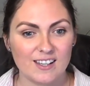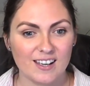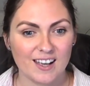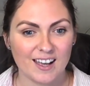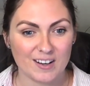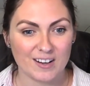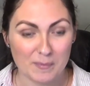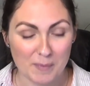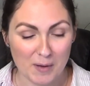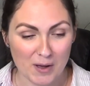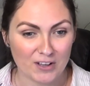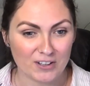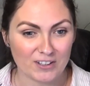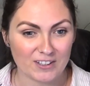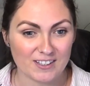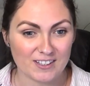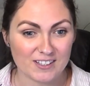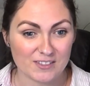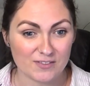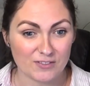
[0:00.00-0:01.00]
and our
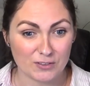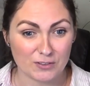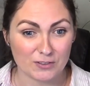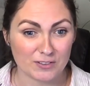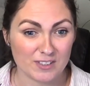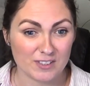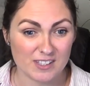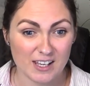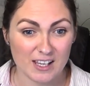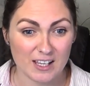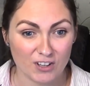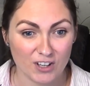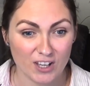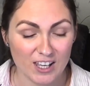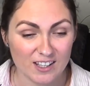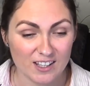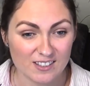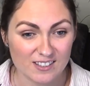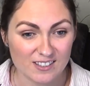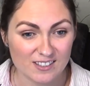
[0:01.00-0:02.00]
partners for the sake of our
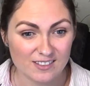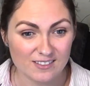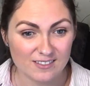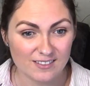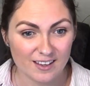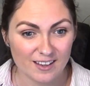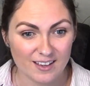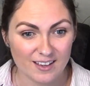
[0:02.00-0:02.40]
kids.